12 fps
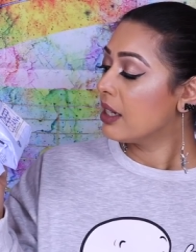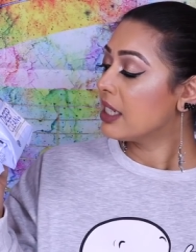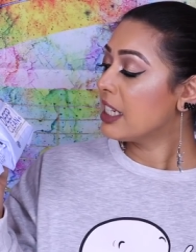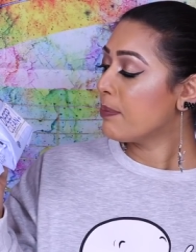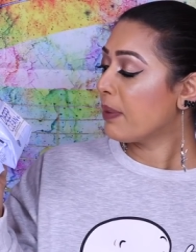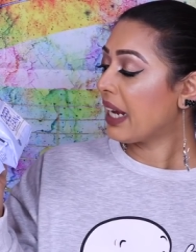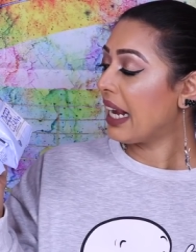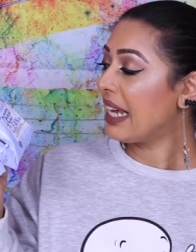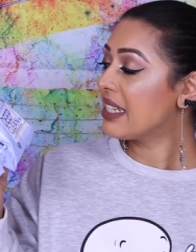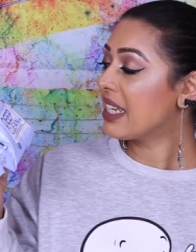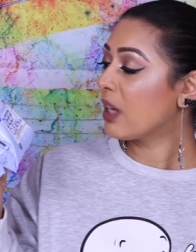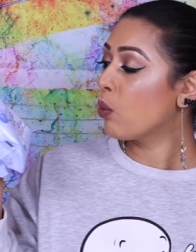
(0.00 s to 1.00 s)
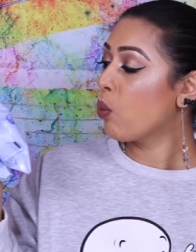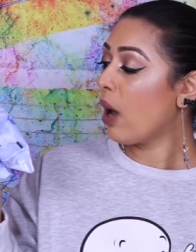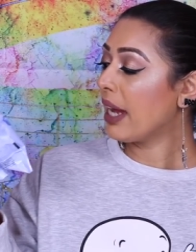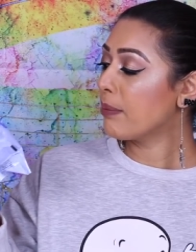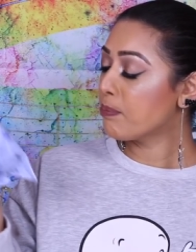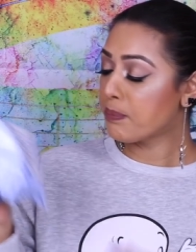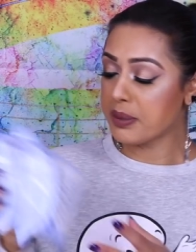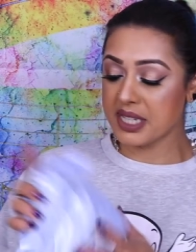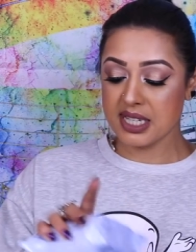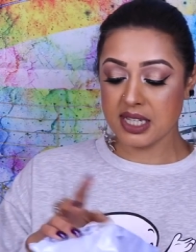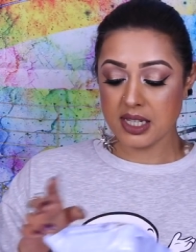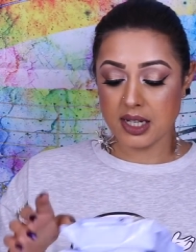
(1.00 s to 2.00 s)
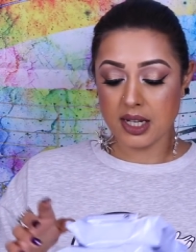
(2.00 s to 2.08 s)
deep cleansing wipes